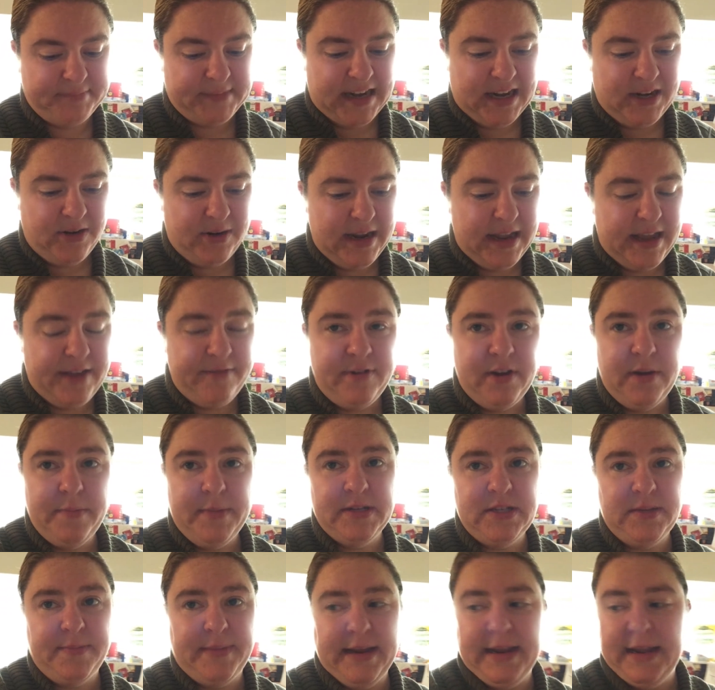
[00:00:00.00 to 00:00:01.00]
I don't have very
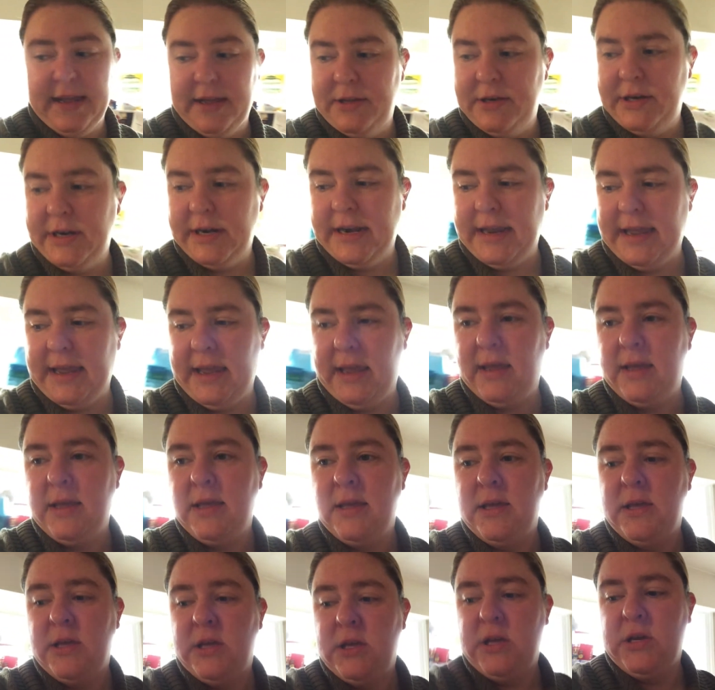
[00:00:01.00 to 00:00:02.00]
much on my calendar today,
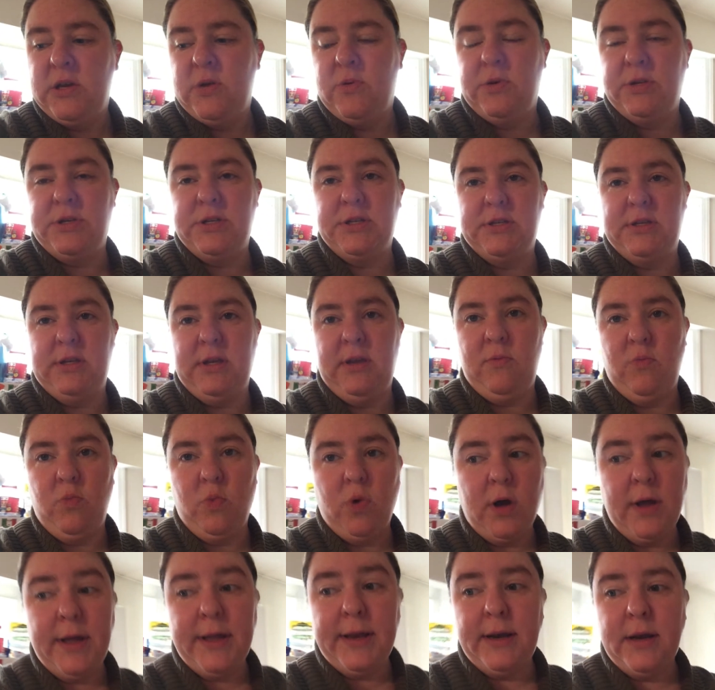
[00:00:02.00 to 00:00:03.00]
which is the
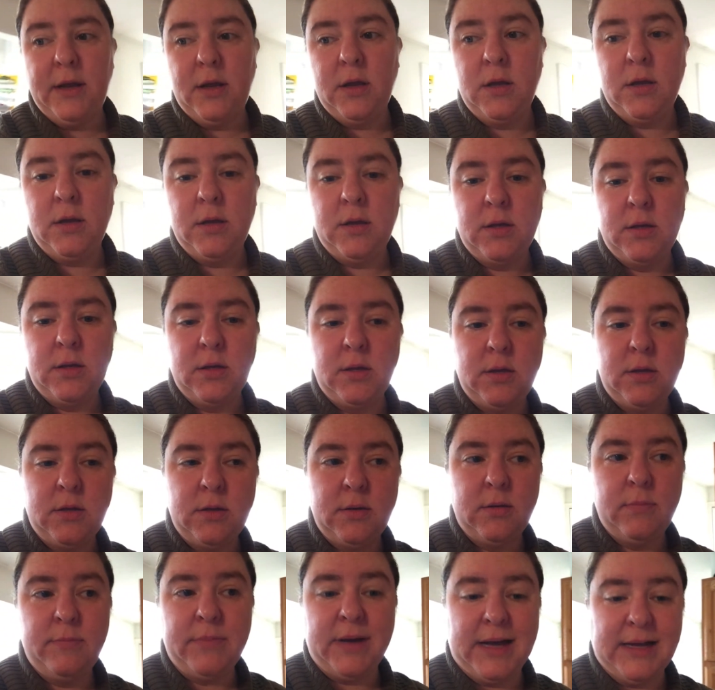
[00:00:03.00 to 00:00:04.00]
one
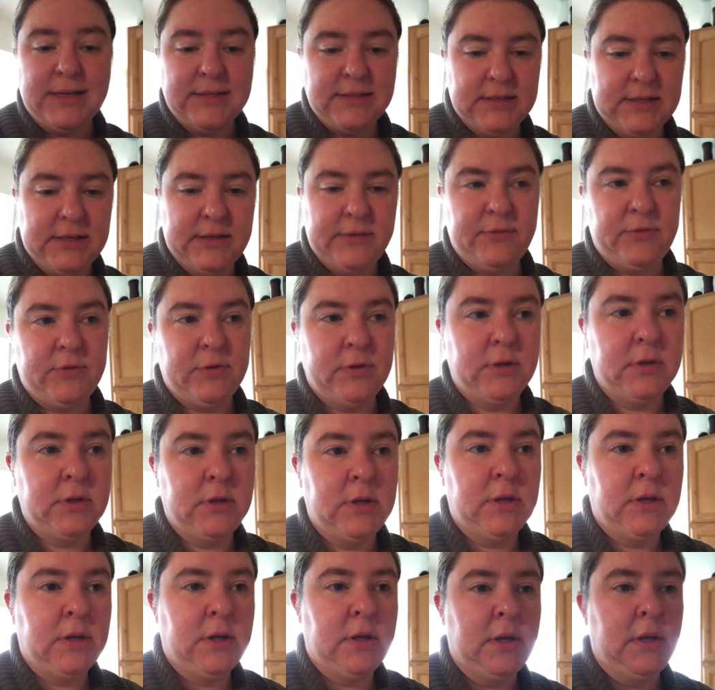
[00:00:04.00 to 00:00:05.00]
positive.
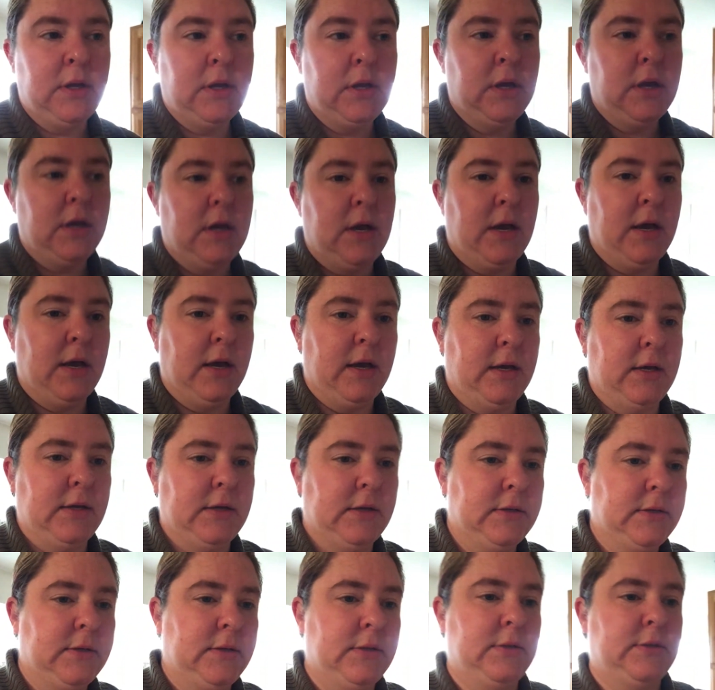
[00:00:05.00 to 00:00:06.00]

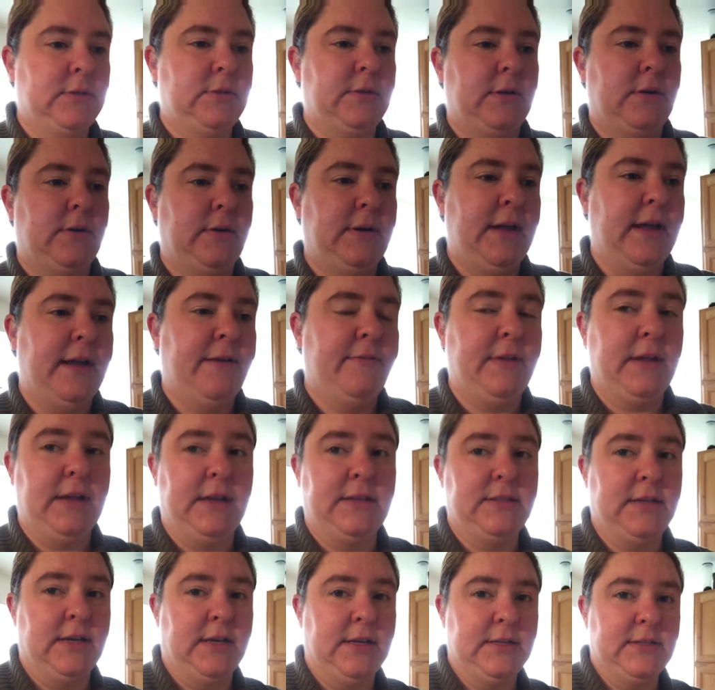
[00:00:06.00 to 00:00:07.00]
Uh, so I don't have like
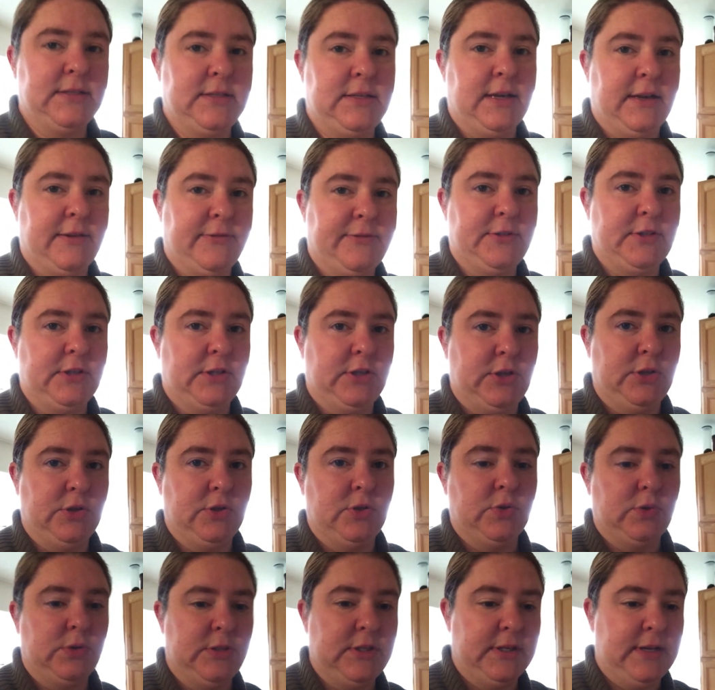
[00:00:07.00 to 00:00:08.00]
a ton of stuff to
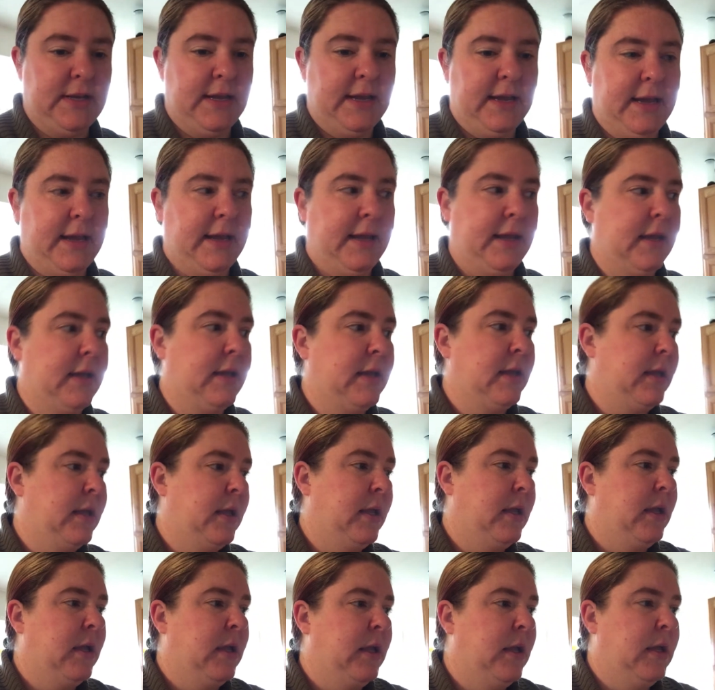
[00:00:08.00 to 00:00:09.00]
do today,
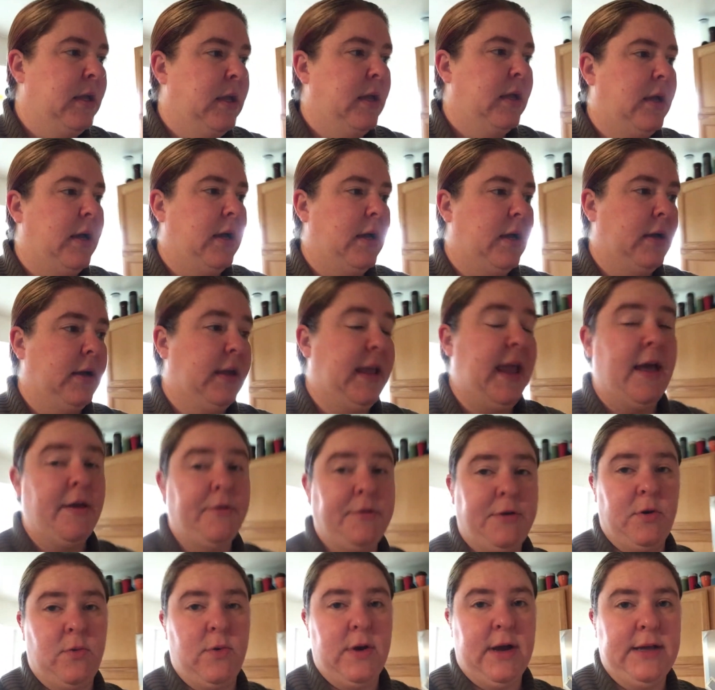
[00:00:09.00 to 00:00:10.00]
uh,
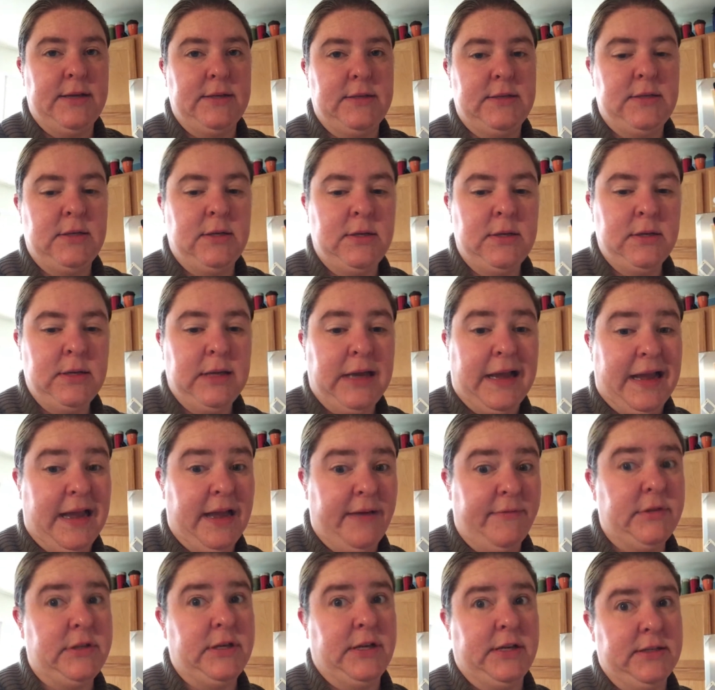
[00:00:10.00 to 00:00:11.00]
calendar-wise. I
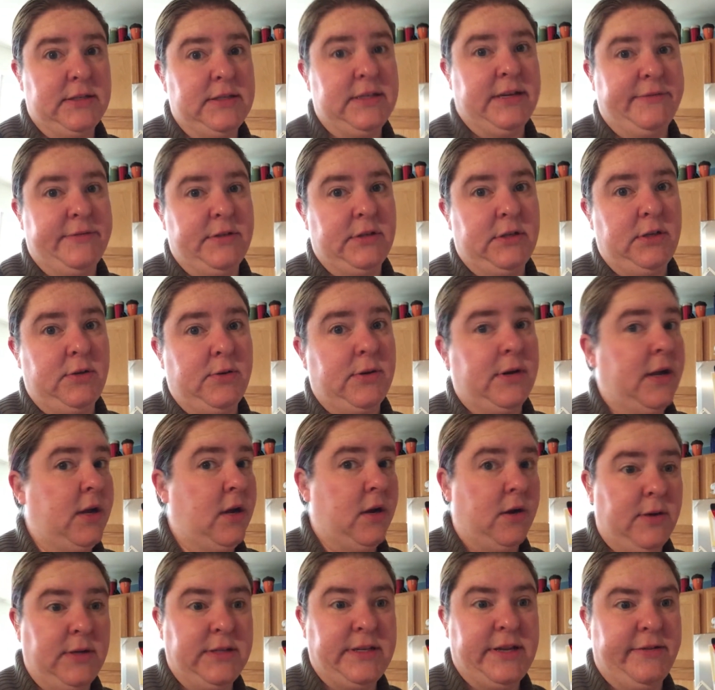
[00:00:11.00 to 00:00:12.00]
have a ton of stuff to do. I
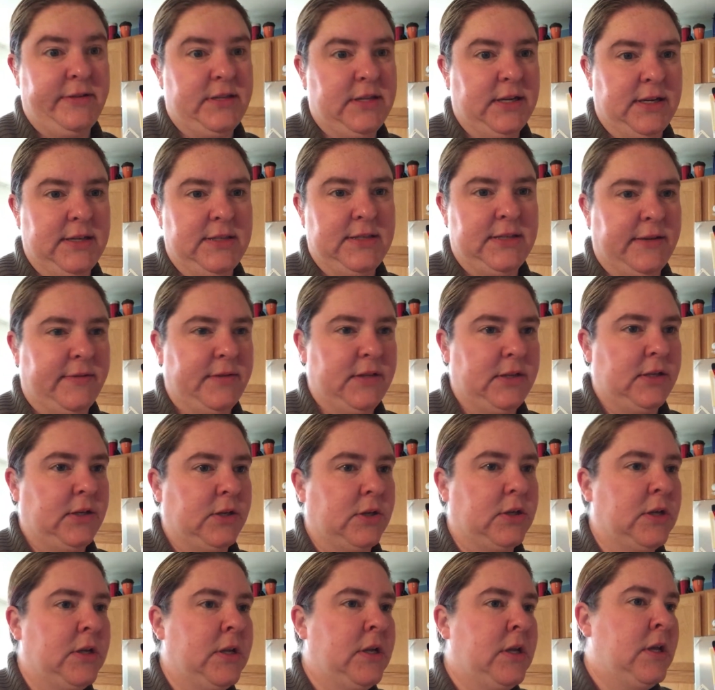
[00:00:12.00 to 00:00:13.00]
always have a ton of stuff to
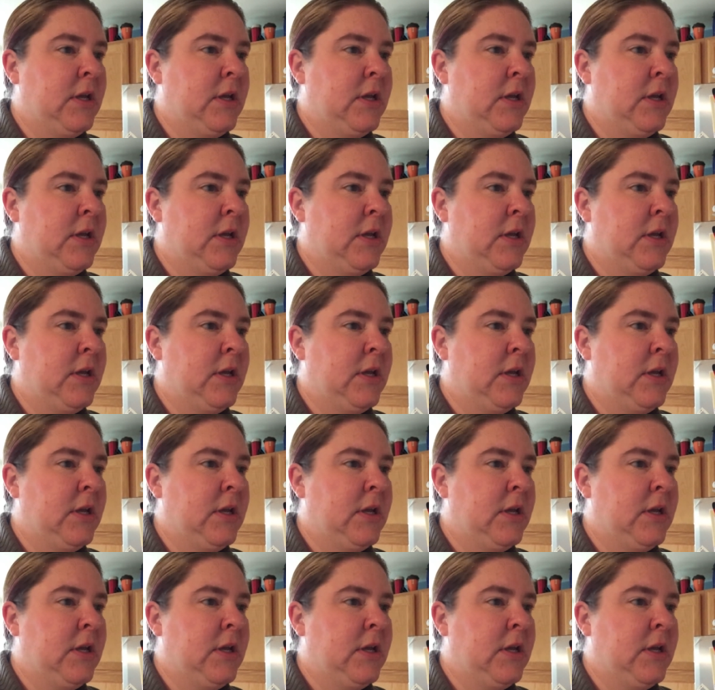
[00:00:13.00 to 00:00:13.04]
do.